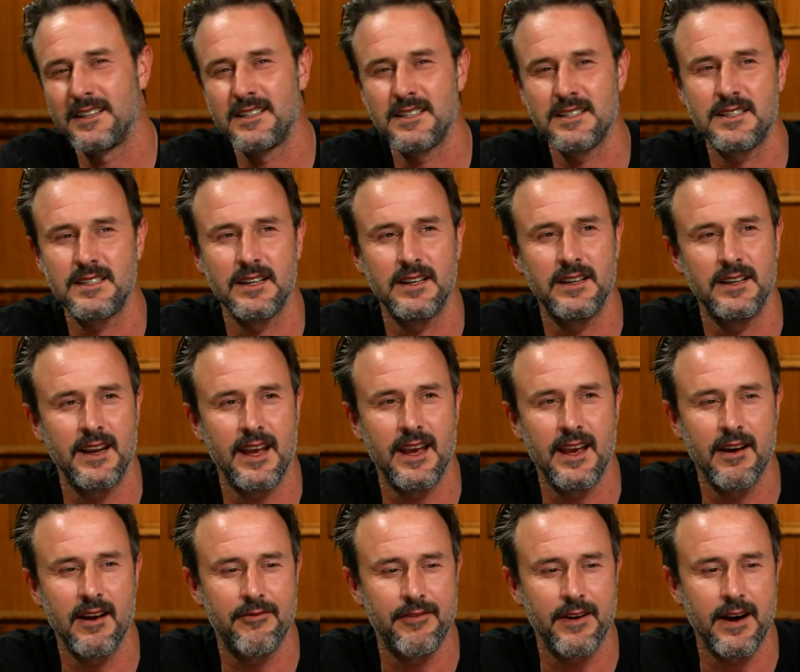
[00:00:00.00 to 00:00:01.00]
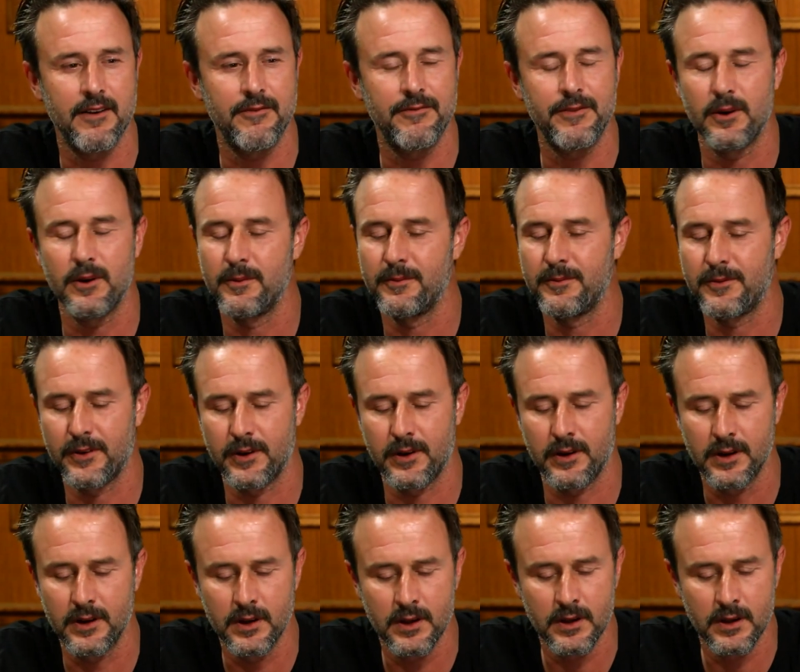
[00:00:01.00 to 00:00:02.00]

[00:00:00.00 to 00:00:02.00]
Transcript: I just did an AFI film for